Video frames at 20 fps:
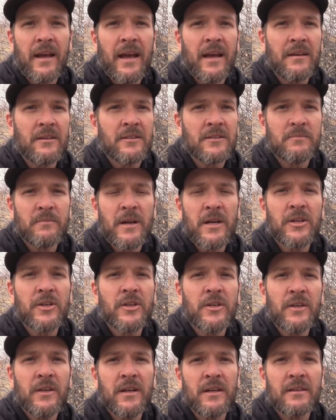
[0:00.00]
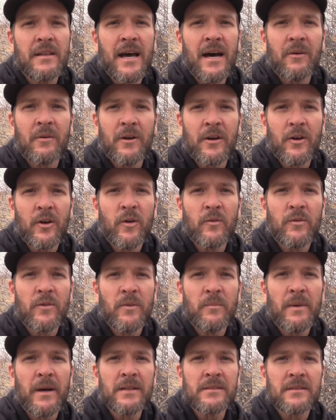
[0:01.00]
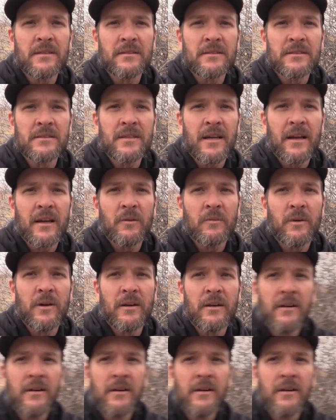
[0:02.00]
and just make sure you get that one and hope for the best on the second one.